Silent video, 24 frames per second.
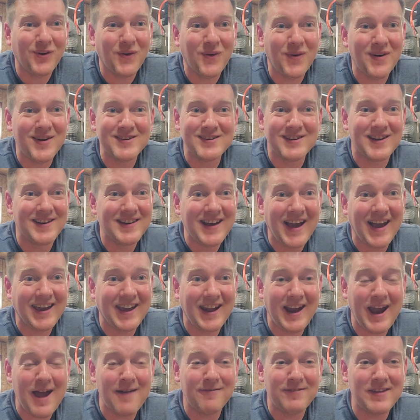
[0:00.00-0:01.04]
orders are not going
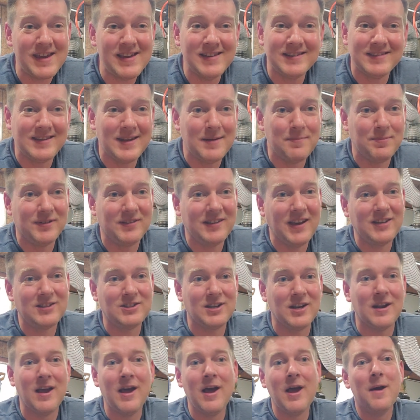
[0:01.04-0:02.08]
to have ESD
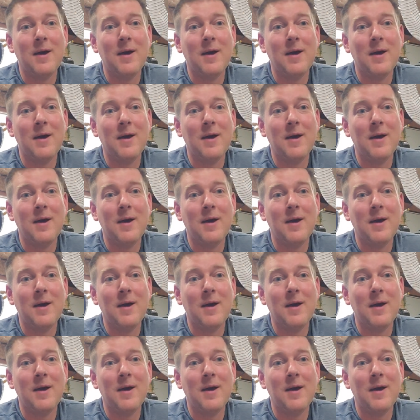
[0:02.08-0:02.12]
protection.